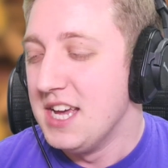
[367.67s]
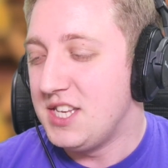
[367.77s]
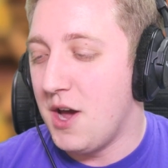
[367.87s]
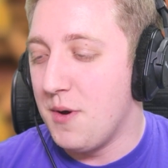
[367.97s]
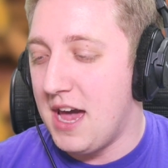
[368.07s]

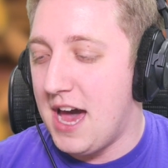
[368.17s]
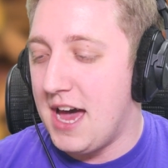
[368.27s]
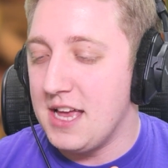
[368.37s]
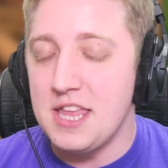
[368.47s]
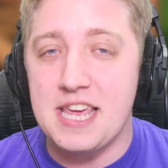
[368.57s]
So
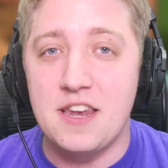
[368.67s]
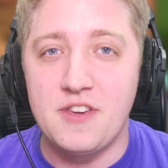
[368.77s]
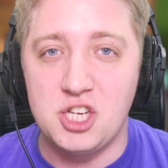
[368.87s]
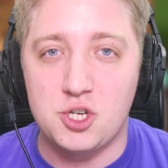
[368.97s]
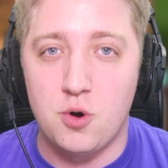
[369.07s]
uh, at the end of
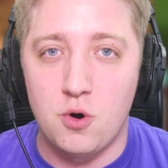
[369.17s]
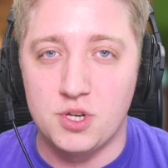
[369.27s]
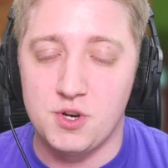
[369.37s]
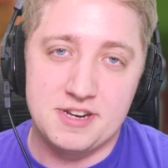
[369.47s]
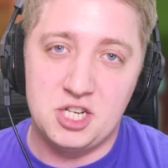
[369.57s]
each
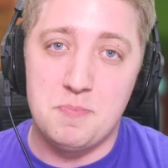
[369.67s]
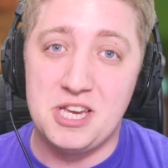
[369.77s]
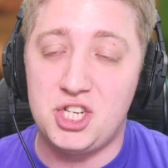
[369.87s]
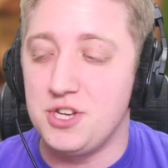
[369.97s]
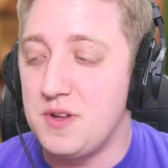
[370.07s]
course or each
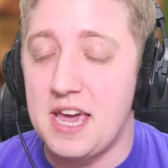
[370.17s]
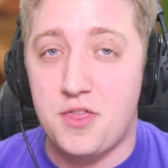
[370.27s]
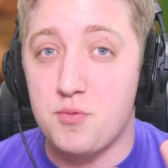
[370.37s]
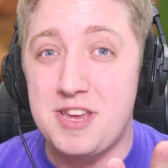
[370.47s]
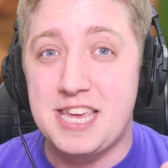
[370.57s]
mission, you
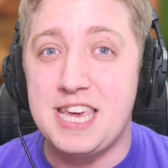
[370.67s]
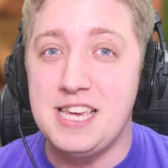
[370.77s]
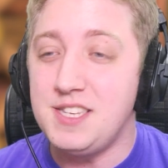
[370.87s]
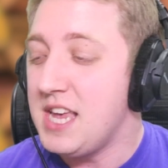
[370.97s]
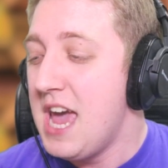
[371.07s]
get three
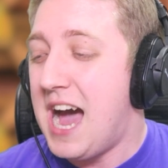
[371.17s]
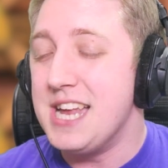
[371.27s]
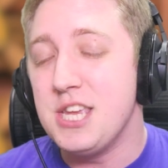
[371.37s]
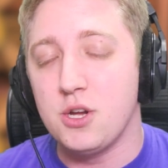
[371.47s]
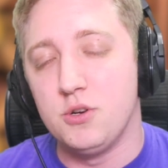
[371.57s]
keys,
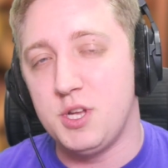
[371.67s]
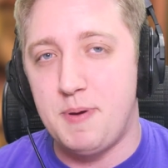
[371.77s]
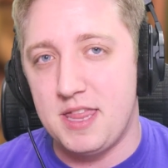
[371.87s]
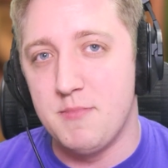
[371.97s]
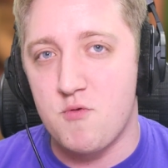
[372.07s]
and you can also
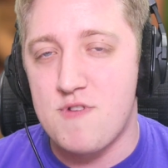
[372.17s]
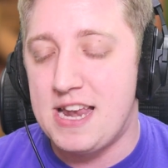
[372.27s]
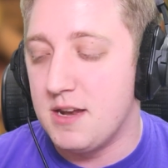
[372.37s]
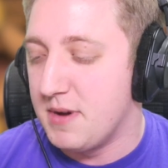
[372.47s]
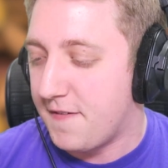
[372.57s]
pick them up
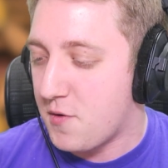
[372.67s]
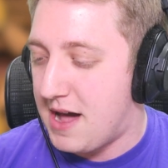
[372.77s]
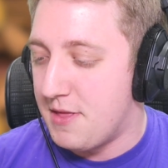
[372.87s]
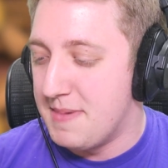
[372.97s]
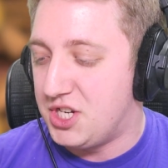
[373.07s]
randomly
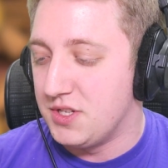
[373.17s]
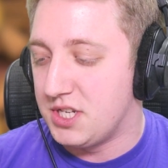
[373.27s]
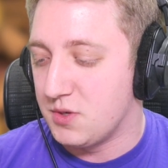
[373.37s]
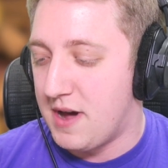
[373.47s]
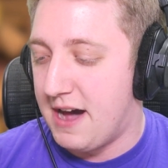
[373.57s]
throughout the
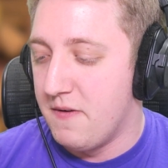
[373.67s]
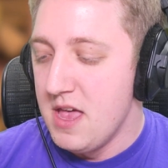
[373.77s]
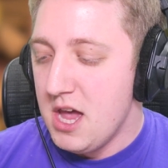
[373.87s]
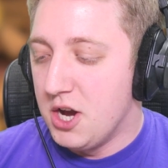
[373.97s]
missions as well.